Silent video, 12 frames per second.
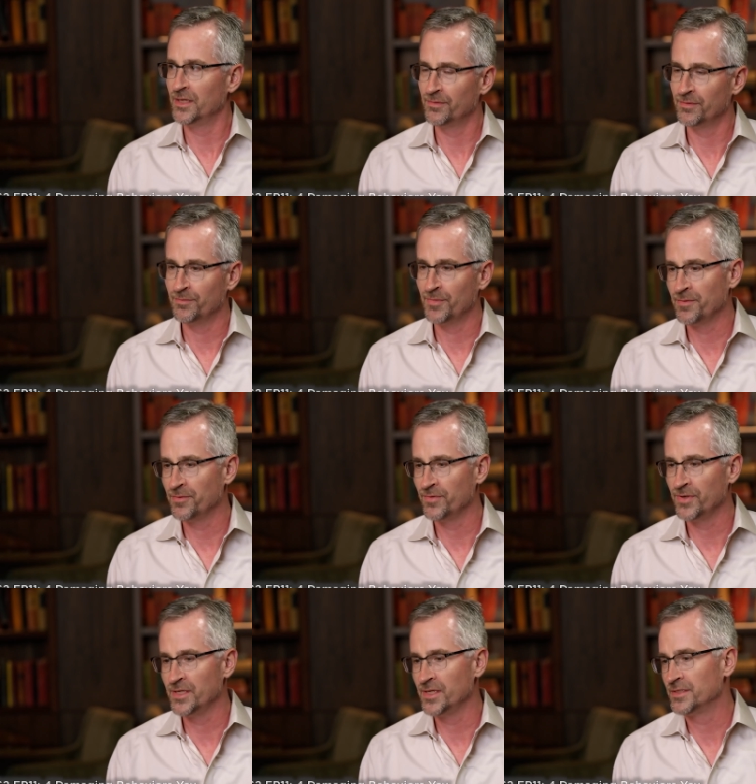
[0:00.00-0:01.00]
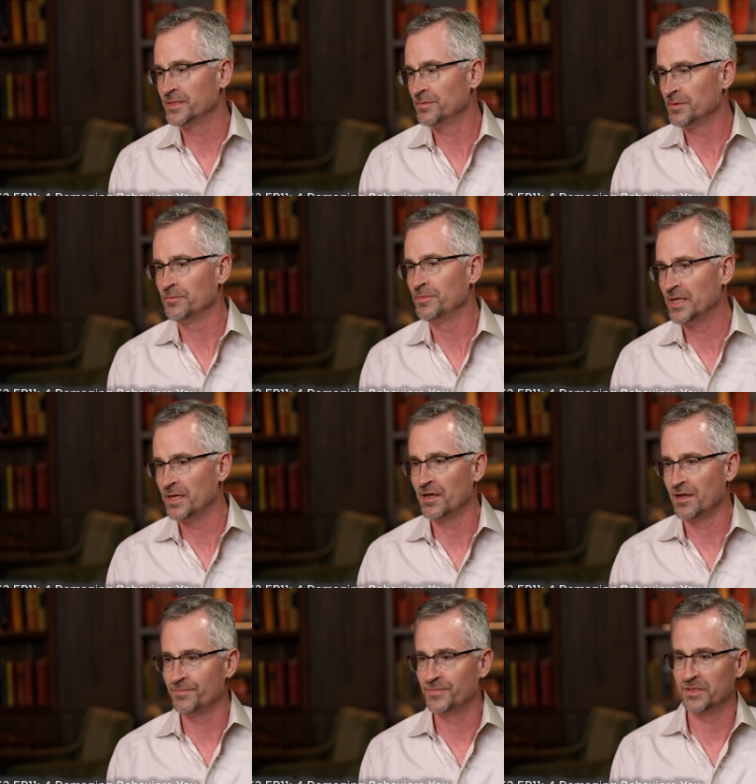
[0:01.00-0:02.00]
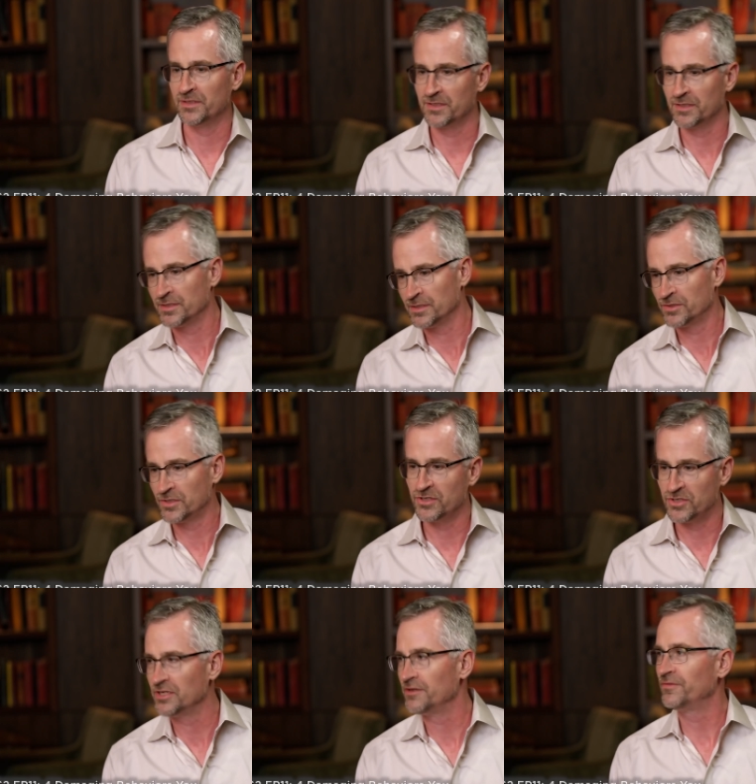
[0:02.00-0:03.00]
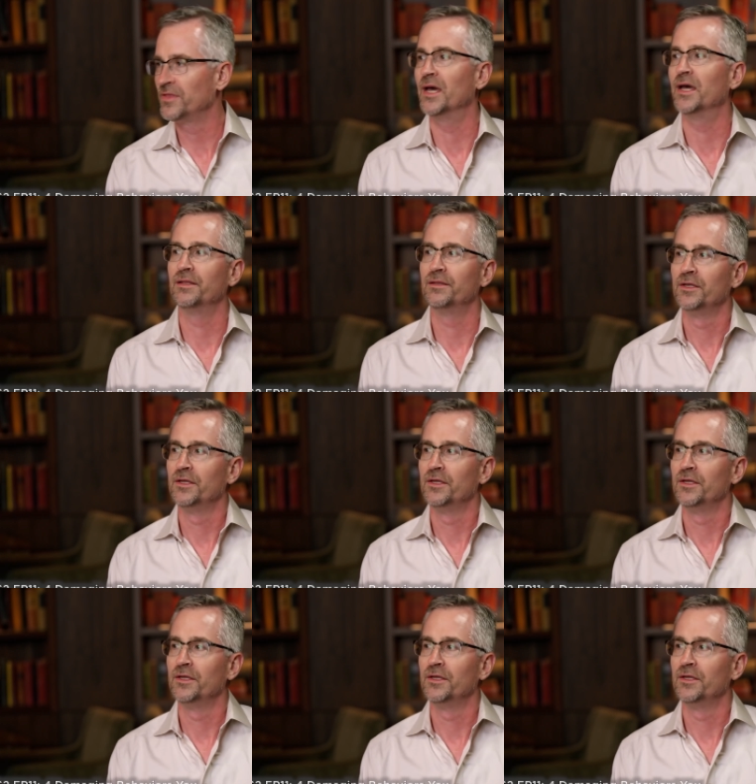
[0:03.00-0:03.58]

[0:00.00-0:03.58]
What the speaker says: And maybe we need a little bit of help to shift that.